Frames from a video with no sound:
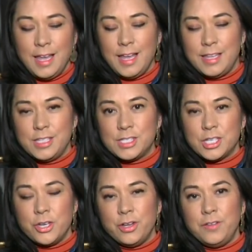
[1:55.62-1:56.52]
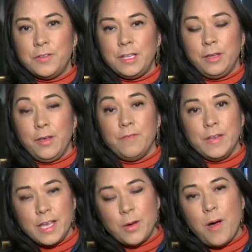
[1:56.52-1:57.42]
And the security video,
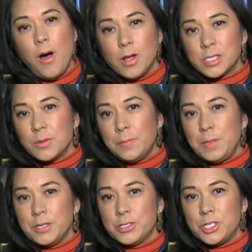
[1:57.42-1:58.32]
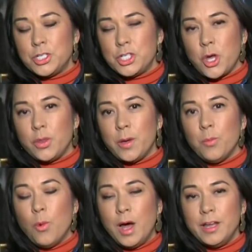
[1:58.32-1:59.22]
video, also appears to show that
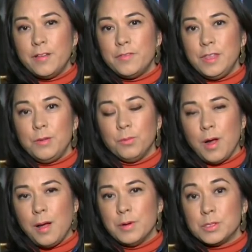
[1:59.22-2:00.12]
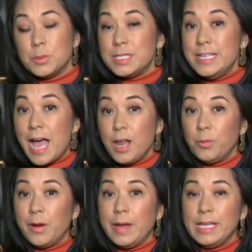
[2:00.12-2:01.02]
one of the robbers was not
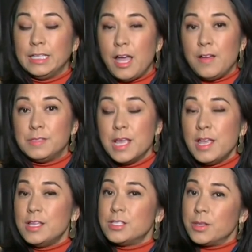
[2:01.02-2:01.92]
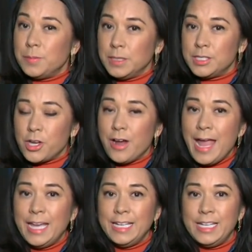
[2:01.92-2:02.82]
wearing gloves, so the police are
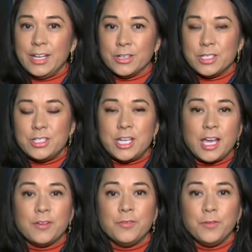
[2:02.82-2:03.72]
headed here to check for